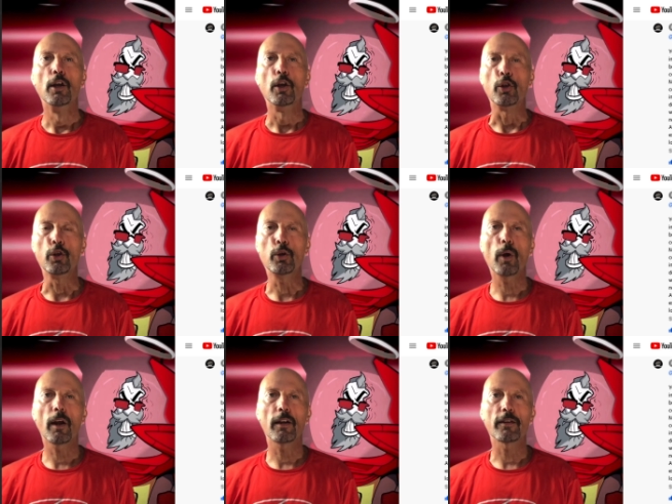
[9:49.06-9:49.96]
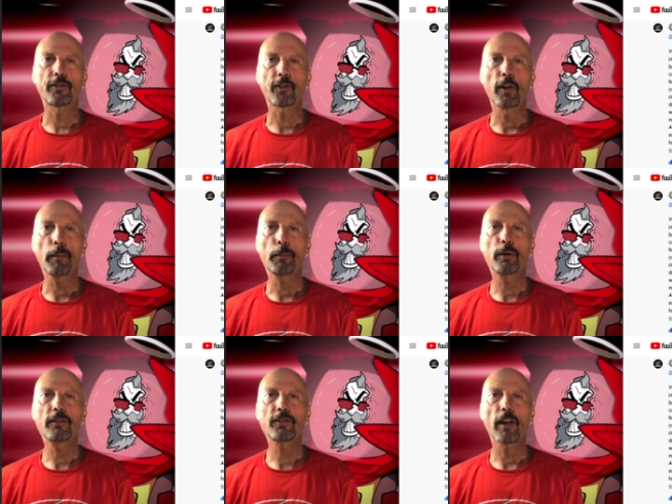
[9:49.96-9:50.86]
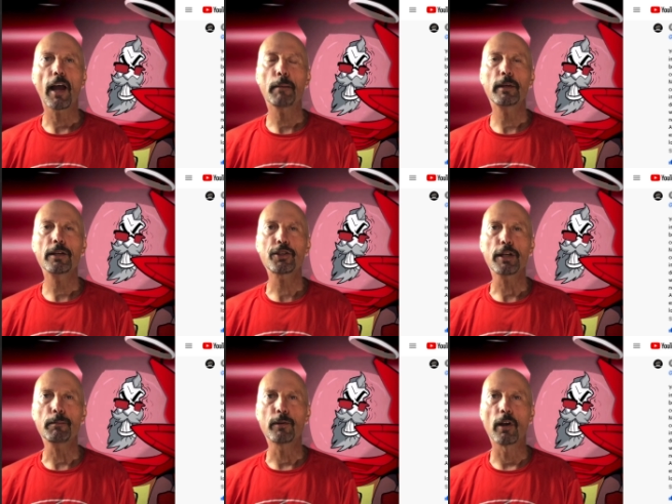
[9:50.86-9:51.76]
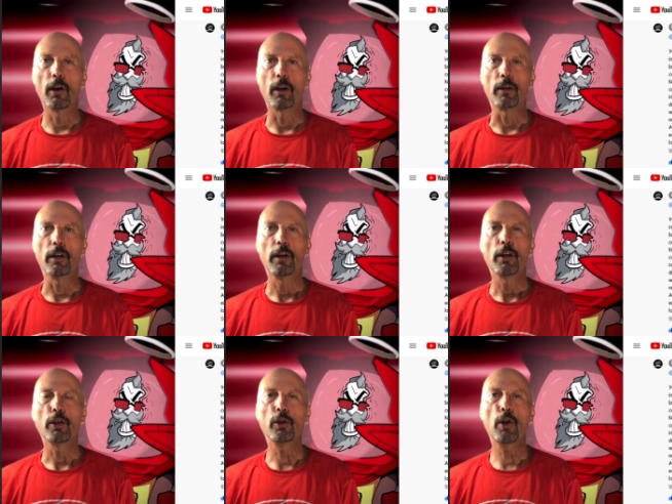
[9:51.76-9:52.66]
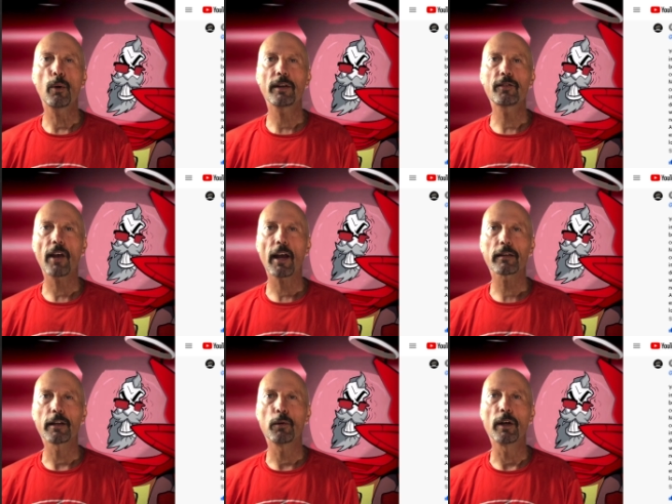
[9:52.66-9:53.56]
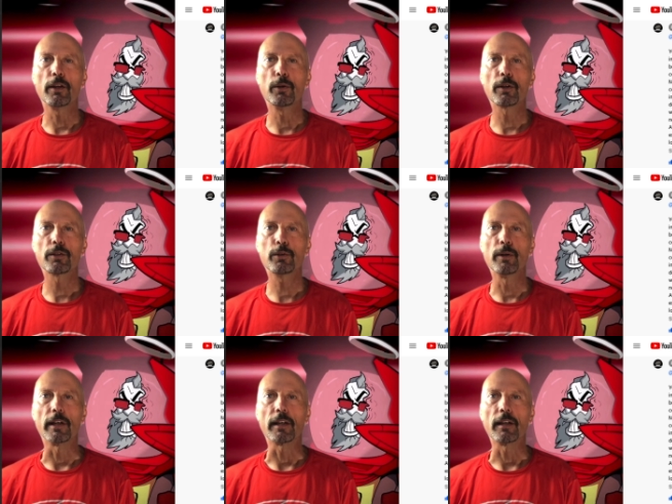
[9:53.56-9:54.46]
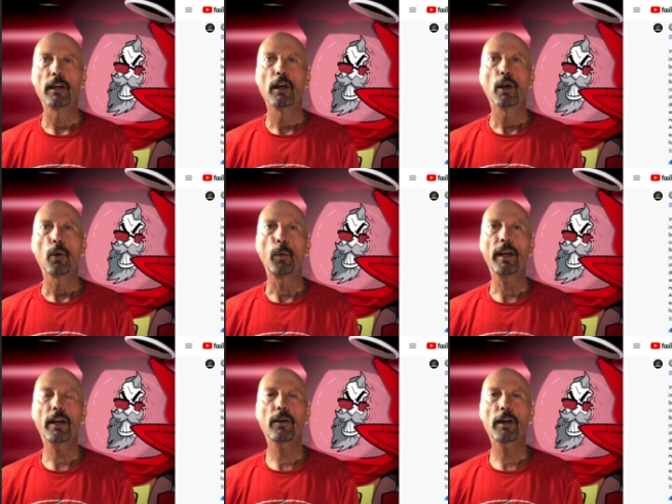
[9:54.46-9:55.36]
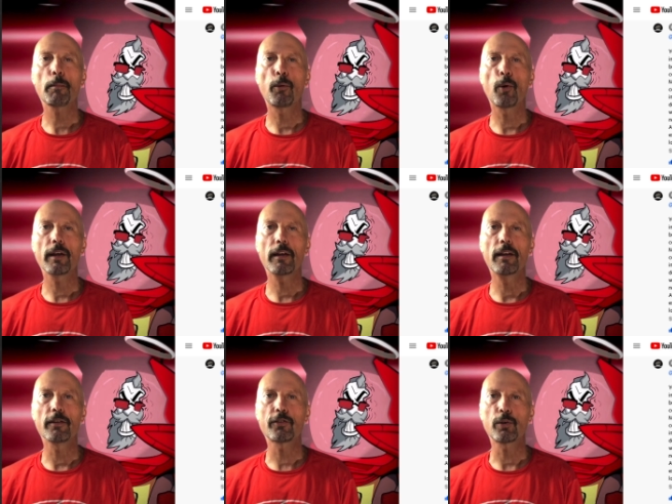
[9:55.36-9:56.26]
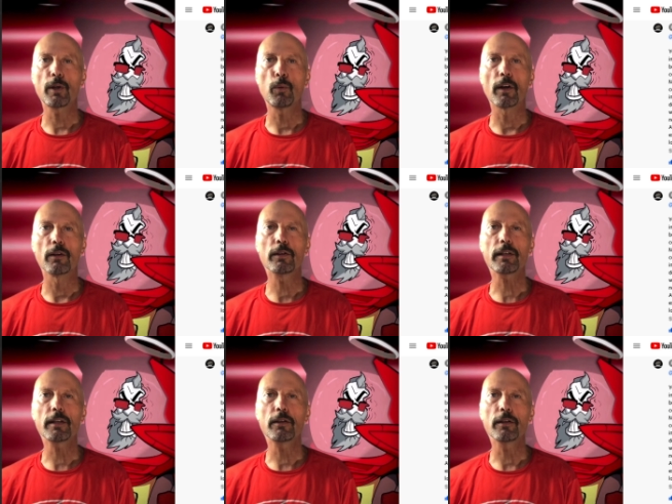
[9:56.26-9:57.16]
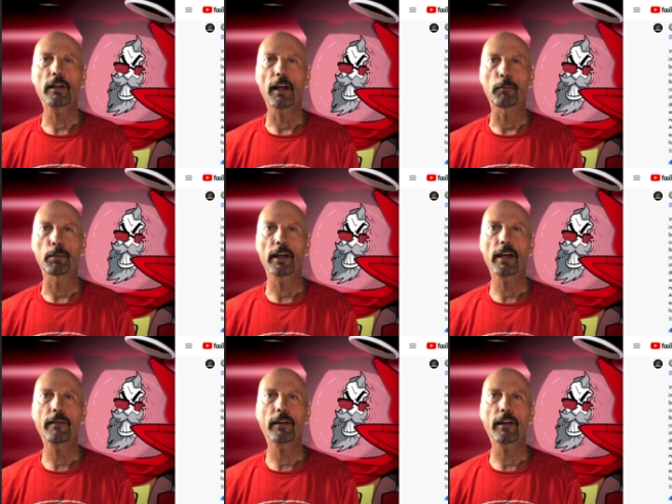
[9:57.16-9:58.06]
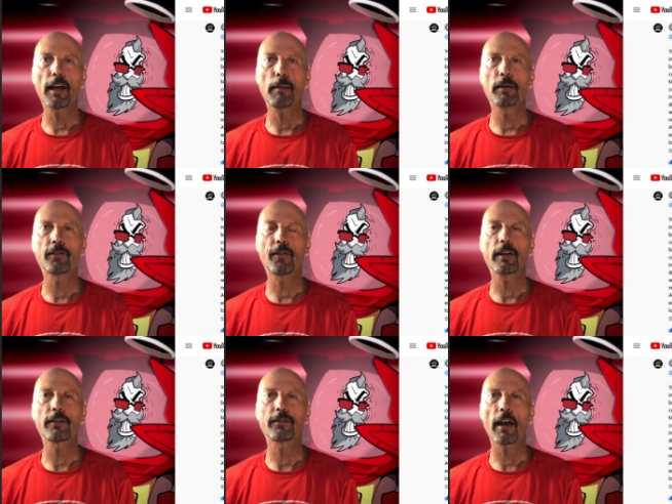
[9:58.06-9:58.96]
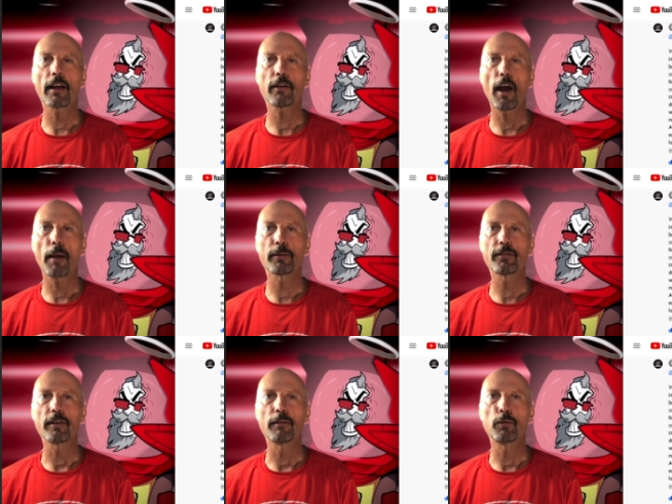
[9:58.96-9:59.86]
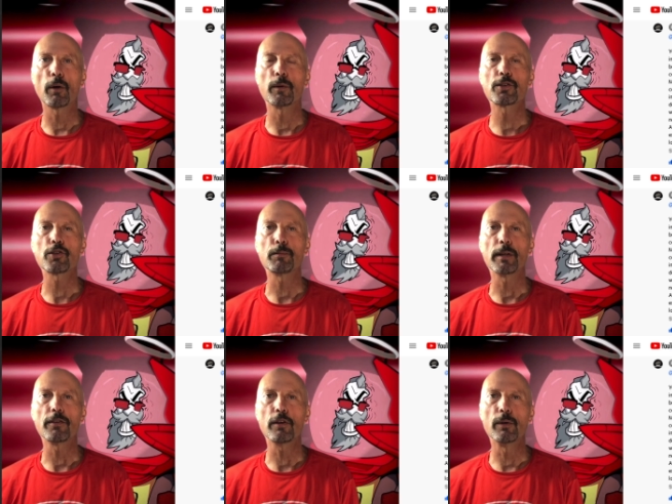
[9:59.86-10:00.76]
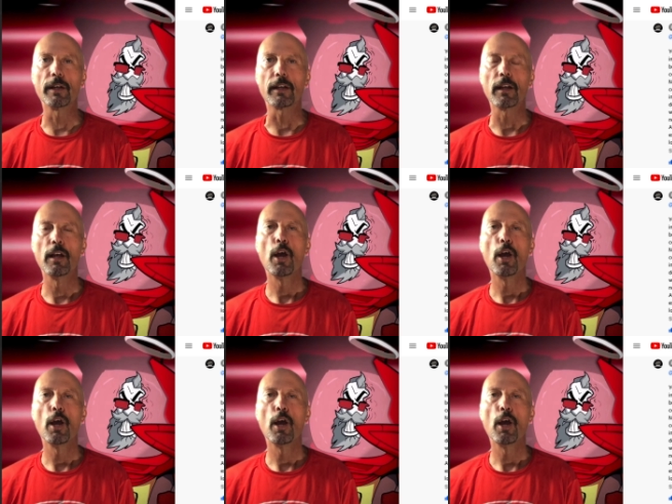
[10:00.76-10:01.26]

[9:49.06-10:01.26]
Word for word: You are a slippery, slimy sheepdog. You know exactly what you're doing. We are at a point in history where looking good and playing the game is the exact opposite of what we should be doing.